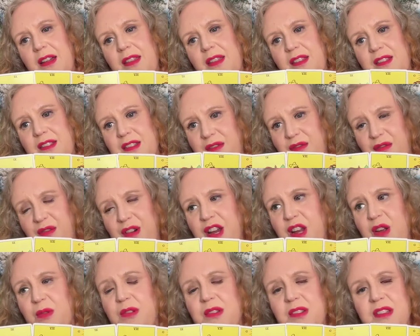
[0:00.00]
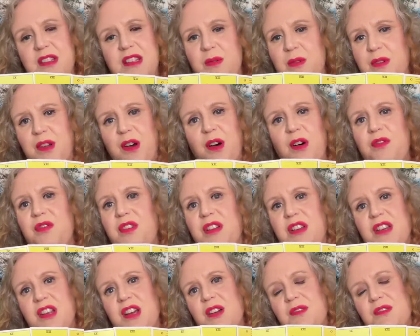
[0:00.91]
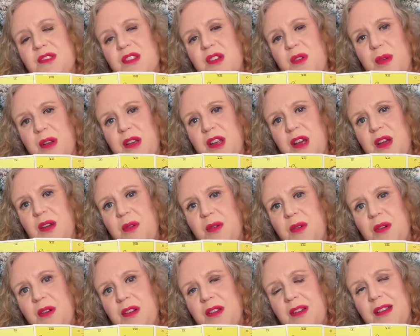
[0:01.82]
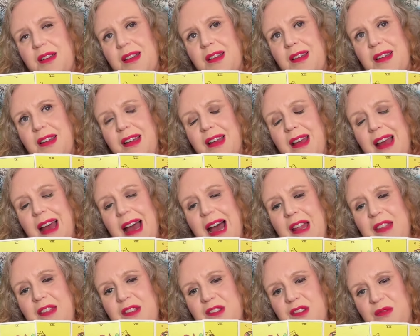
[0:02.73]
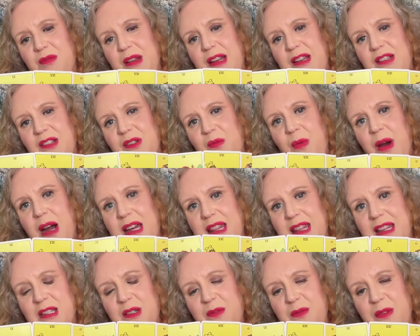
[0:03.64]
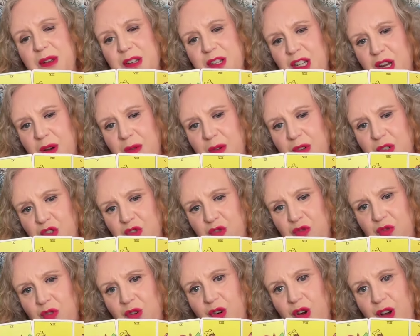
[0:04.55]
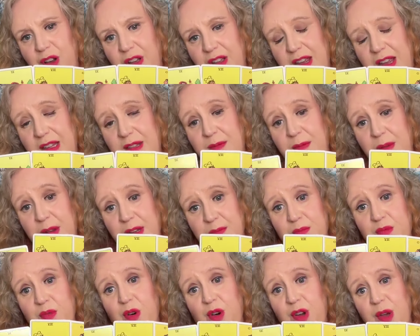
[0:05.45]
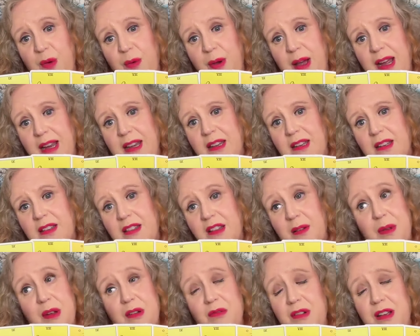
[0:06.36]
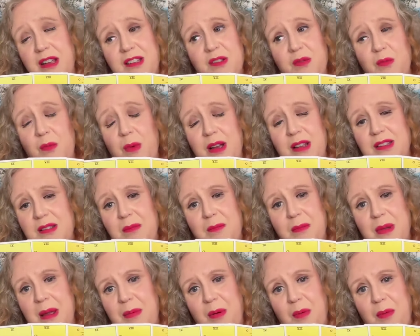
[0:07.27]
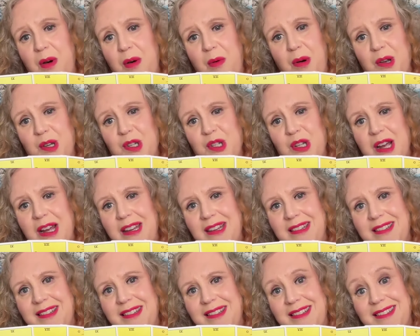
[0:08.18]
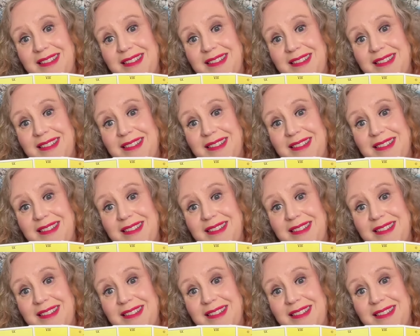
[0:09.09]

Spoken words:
There's a frequency with all videos that we do. And there's a reason why this video has brought you in. There'll be a reason why some people won't watch it.